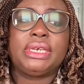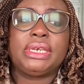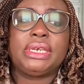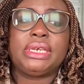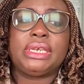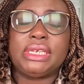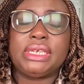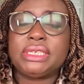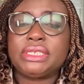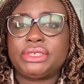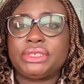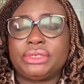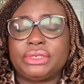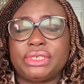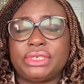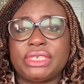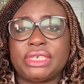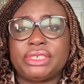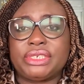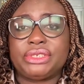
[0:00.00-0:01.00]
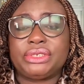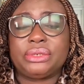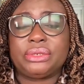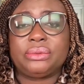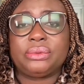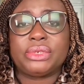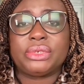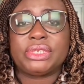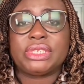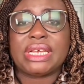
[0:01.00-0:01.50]
His
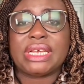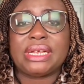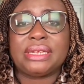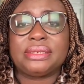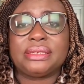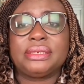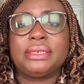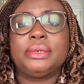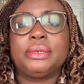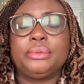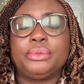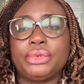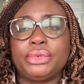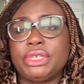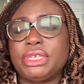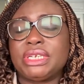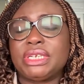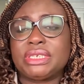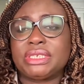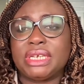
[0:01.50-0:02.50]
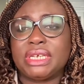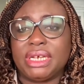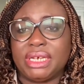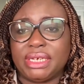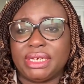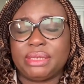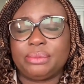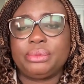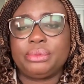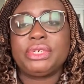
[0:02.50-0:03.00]
suggestion was that put it
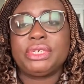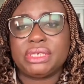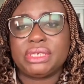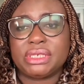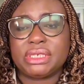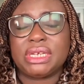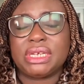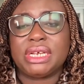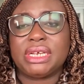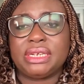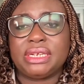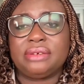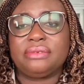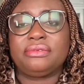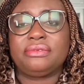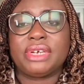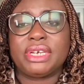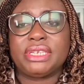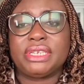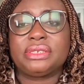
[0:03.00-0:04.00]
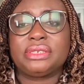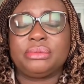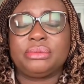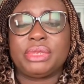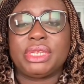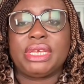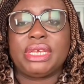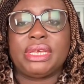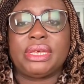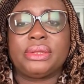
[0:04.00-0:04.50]
aside and find
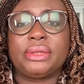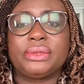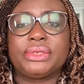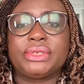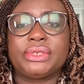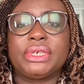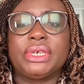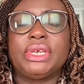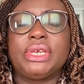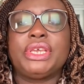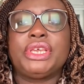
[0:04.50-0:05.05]
something else.